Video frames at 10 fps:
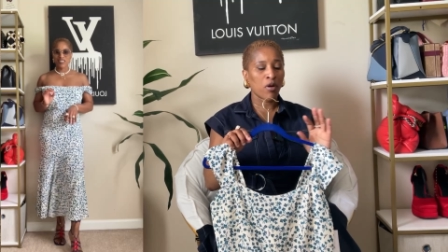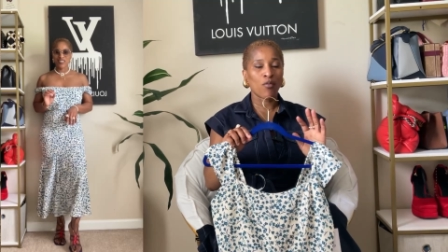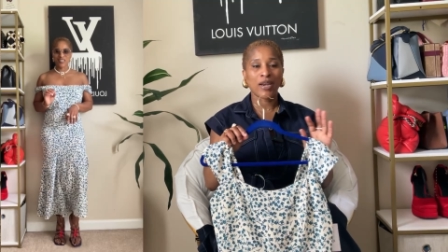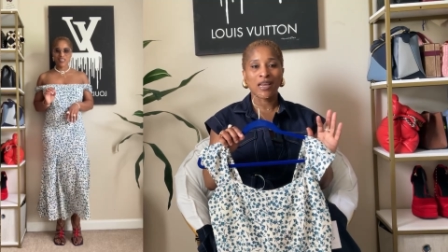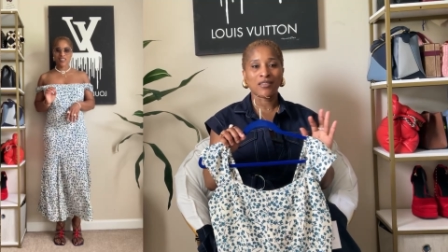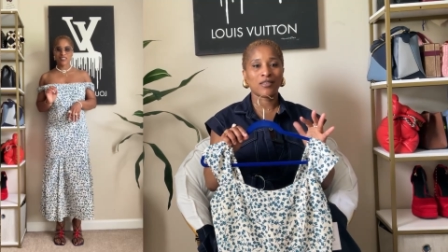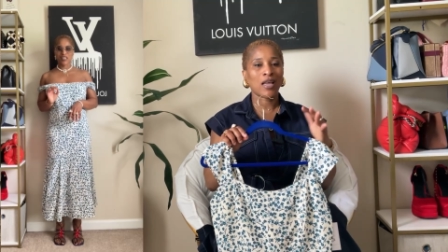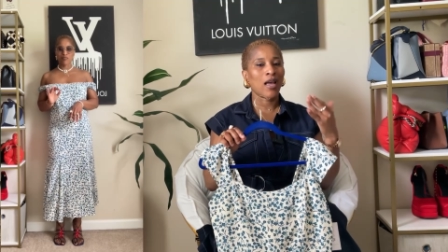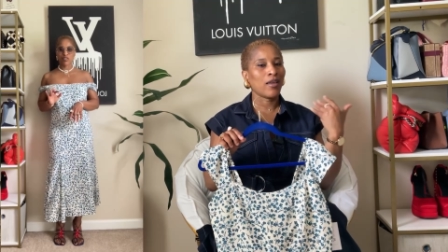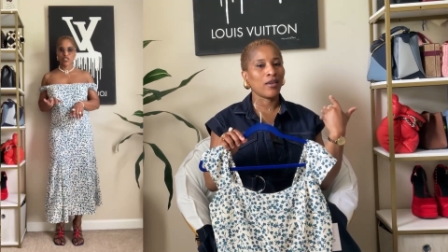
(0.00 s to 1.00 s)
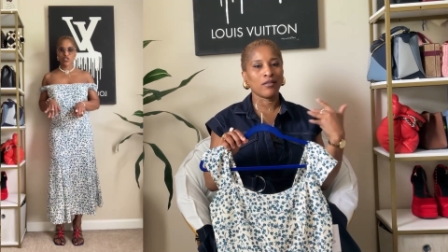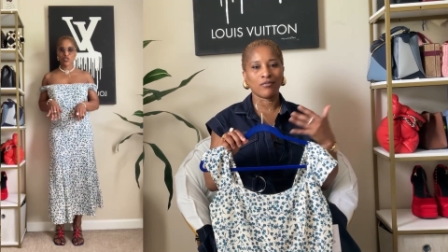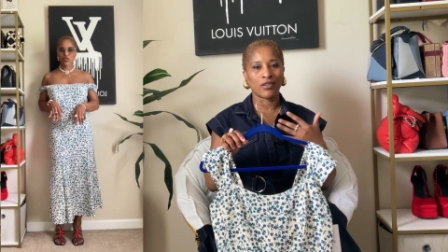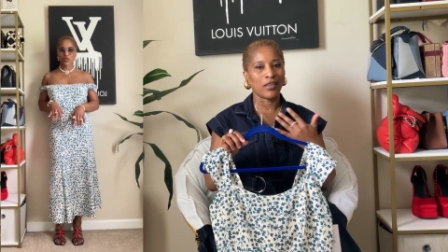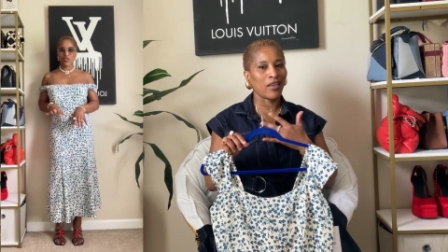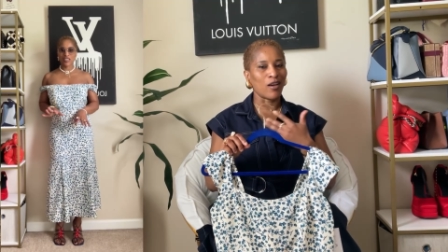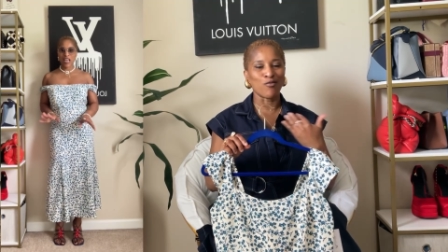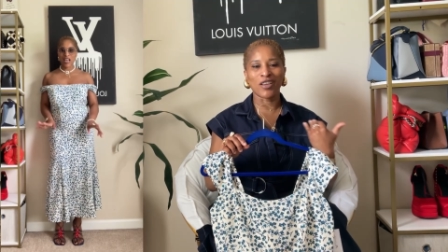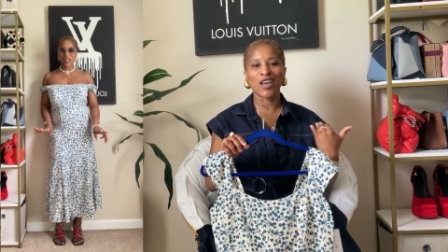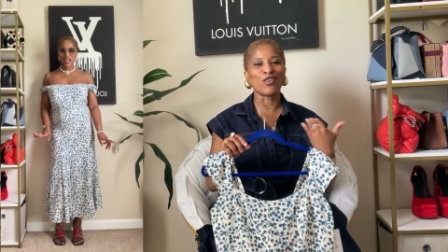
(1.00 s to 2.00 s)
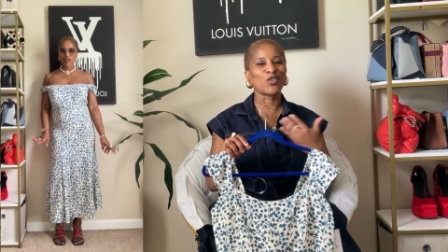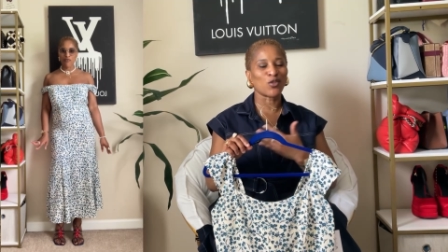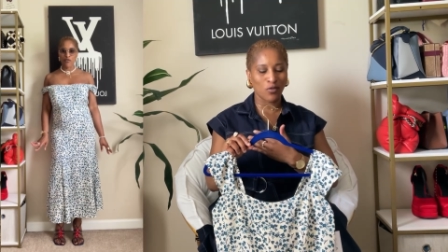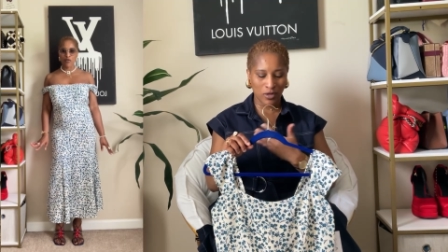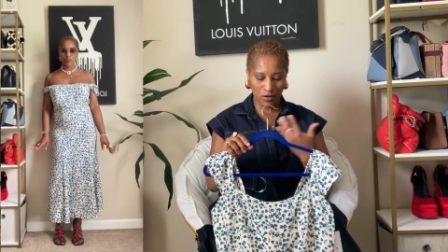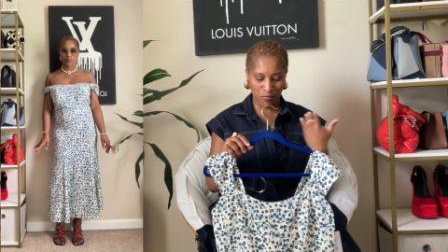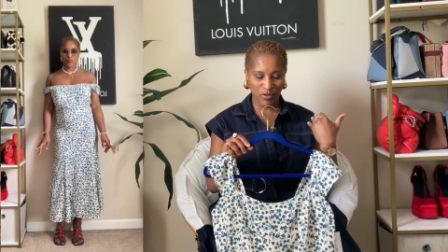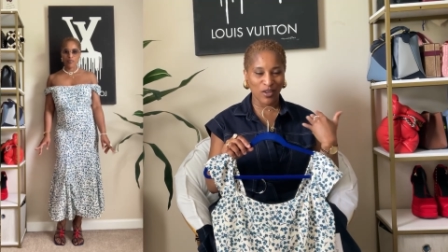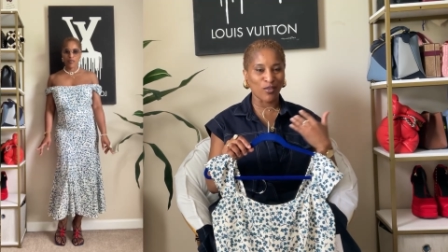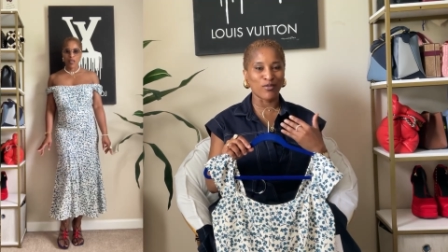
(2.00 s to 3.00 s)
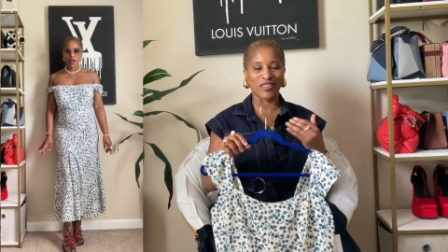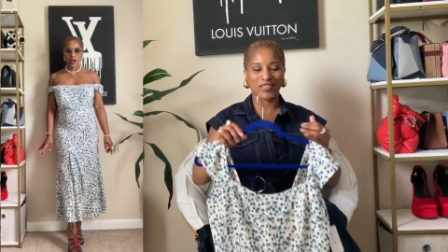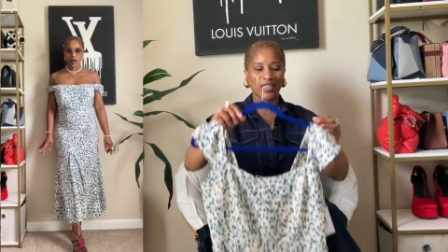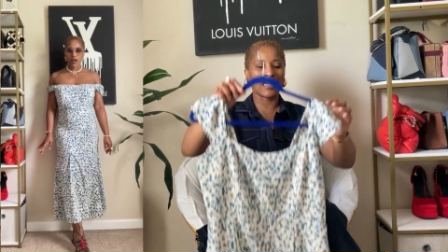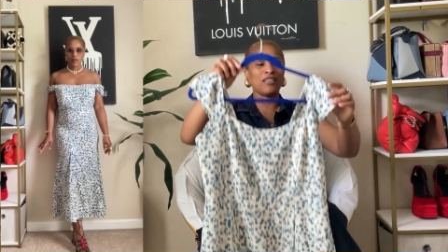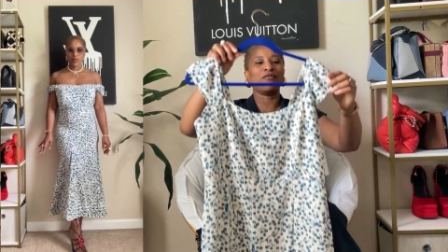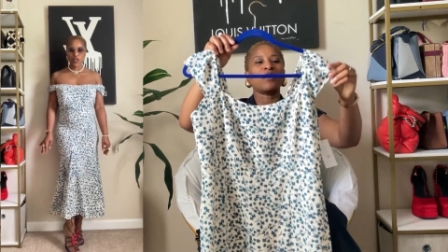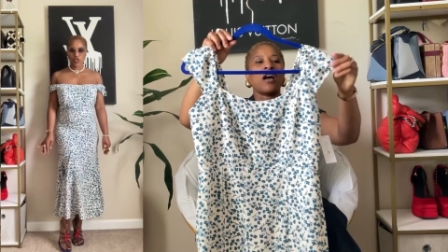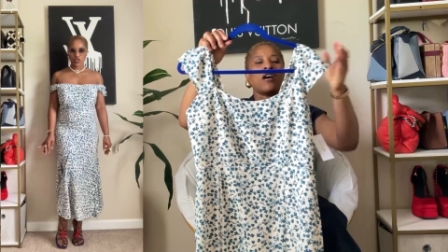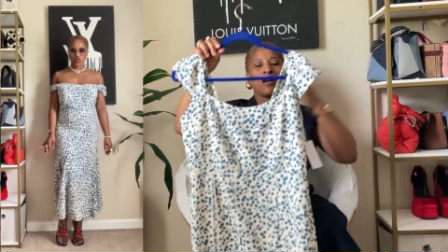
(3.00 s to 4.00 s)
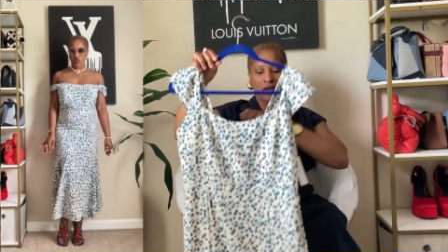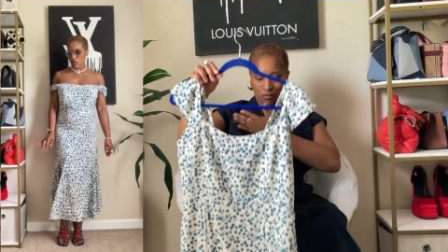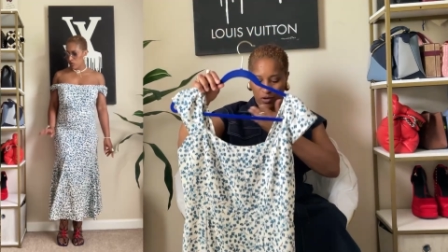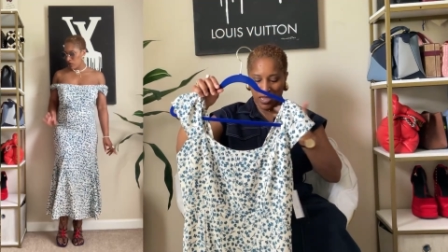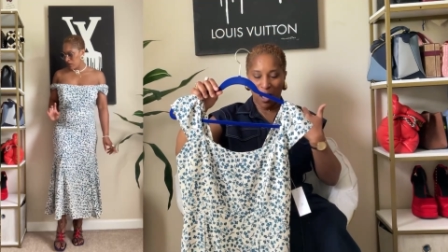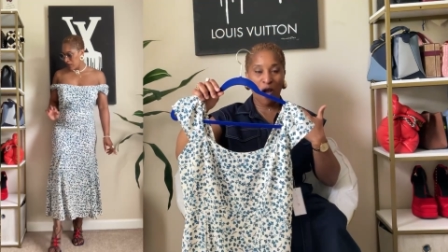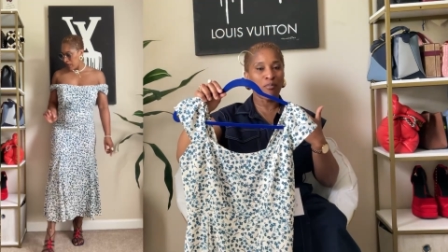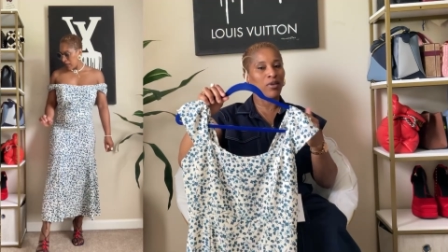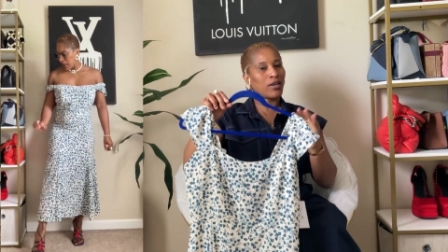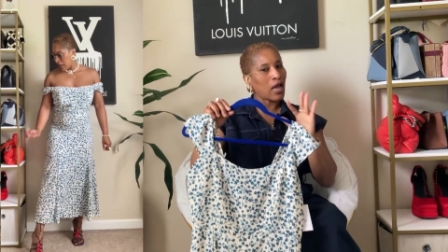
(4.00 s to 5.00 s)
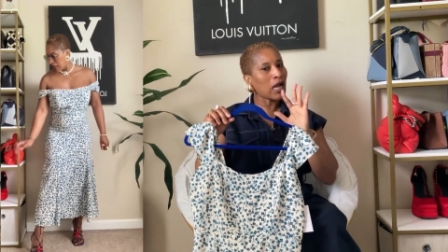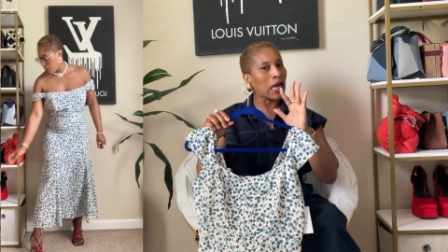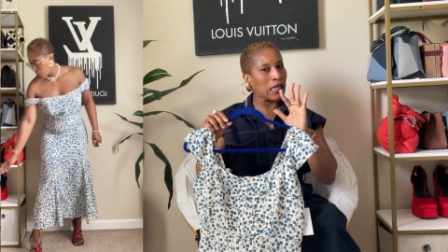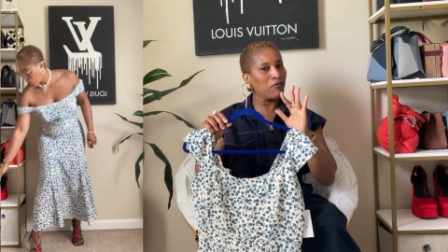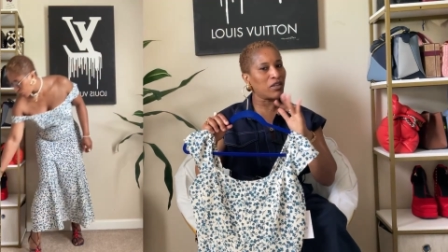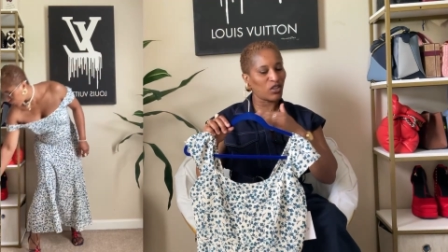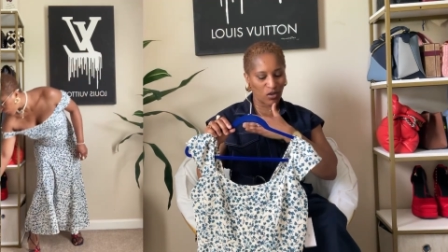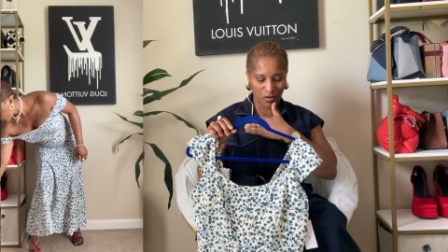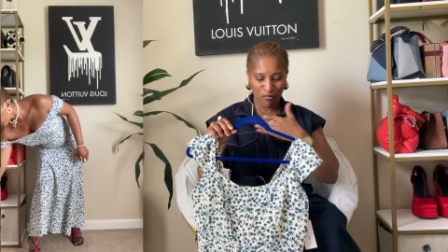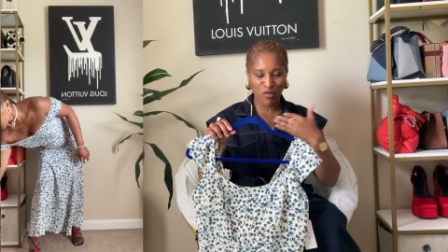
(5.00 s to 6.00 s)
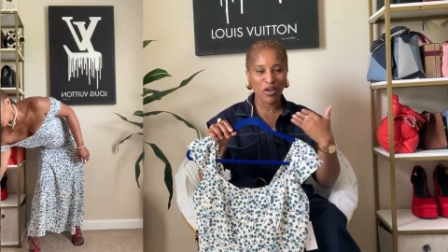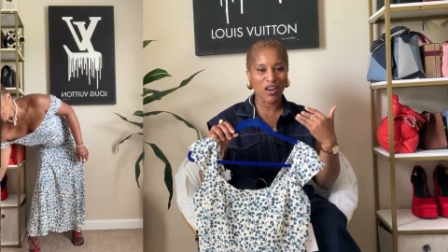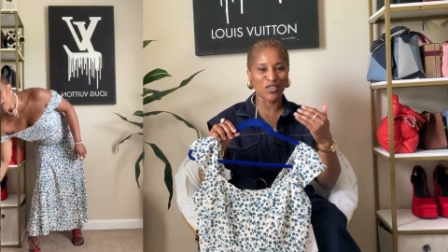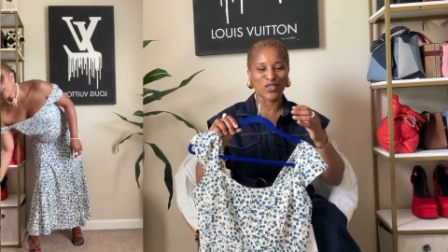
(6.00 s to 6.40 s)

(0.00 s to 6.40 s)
but when I started here, we gotta show a little bit of this cleave up here, not cleavage, but we gotta